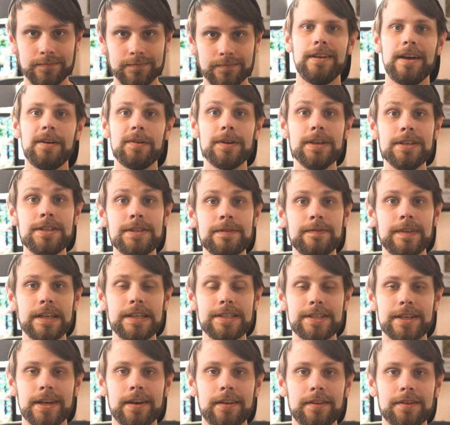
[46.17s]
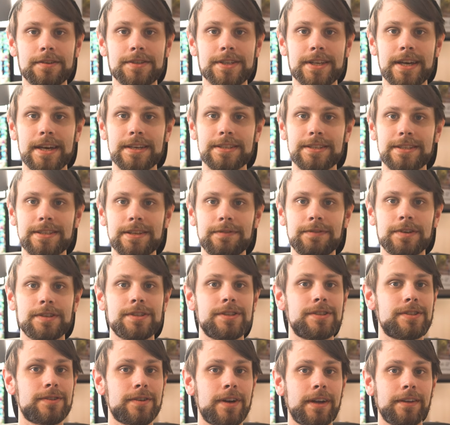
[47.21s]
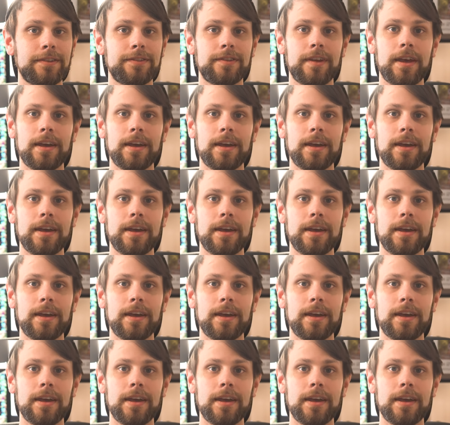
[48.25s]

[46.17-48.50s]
Now each of these colors has different strengths